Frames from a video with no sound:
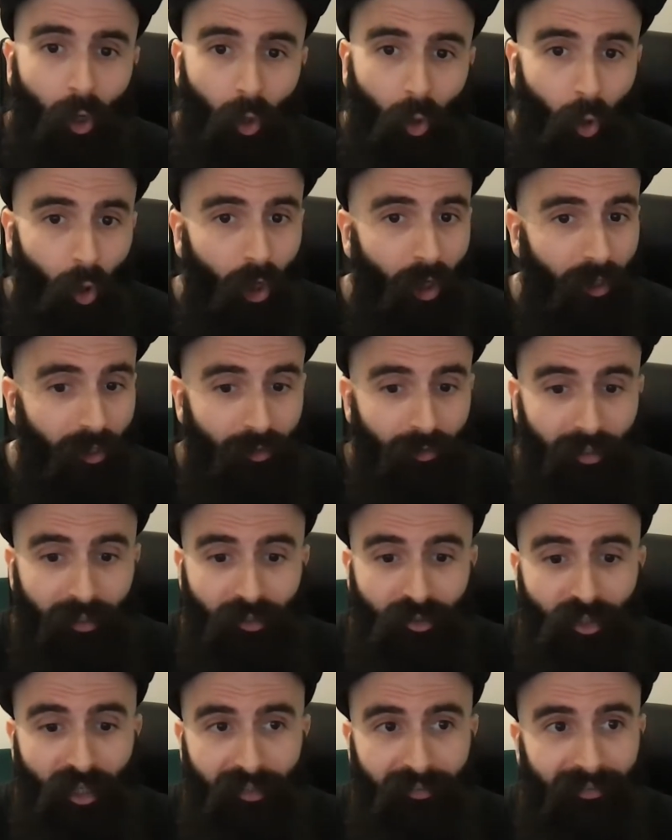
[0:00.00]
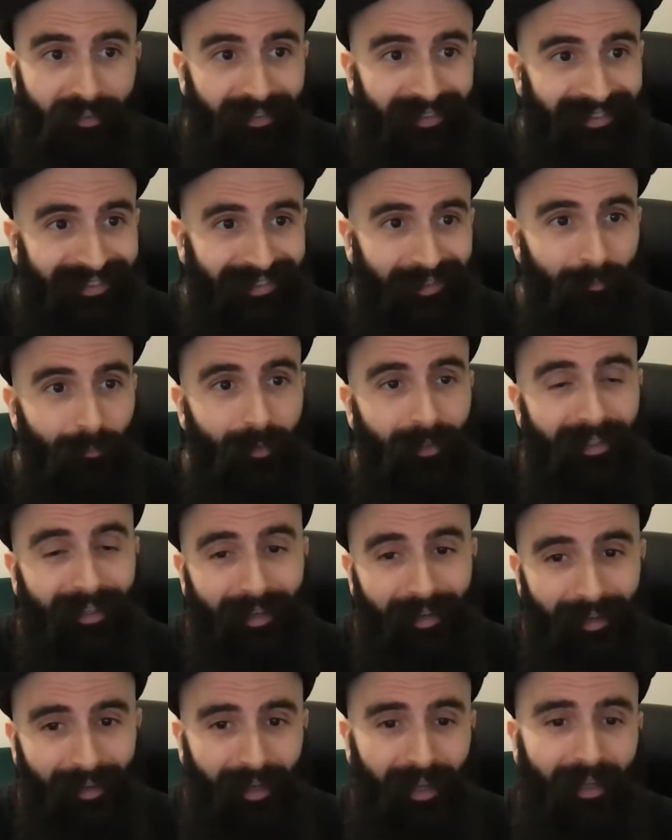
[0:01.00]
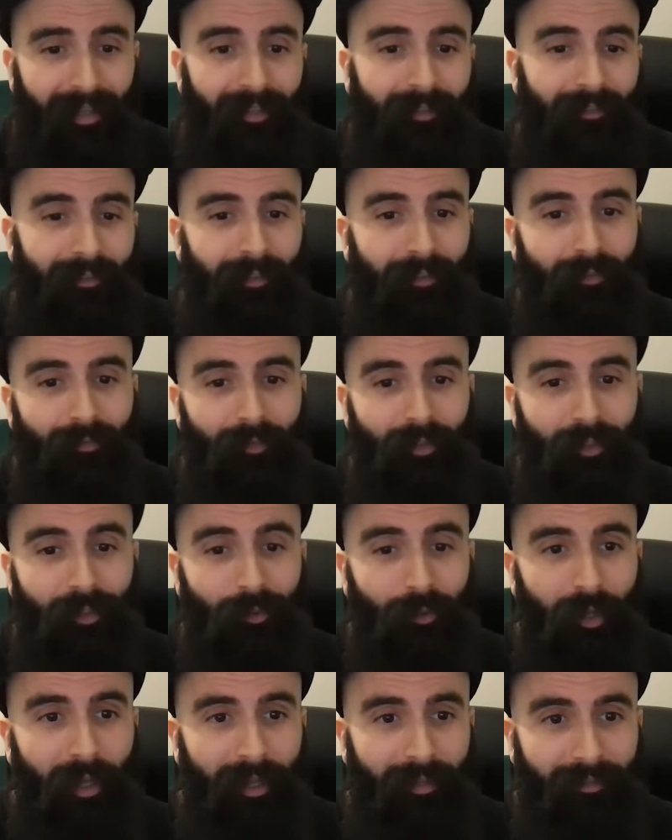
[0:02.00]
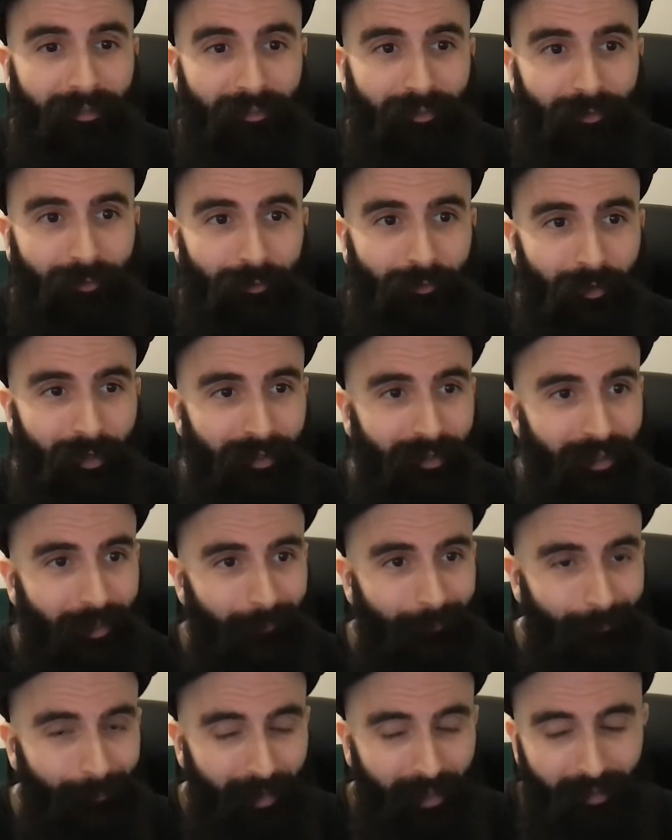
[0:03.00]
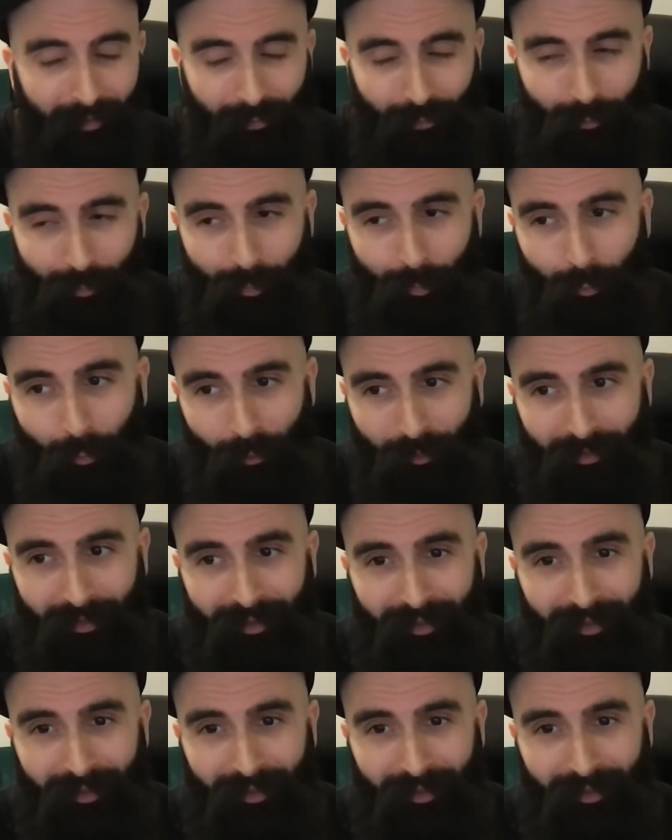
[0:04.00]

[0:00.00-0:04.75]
or you can just simply like this video, and this is already a big support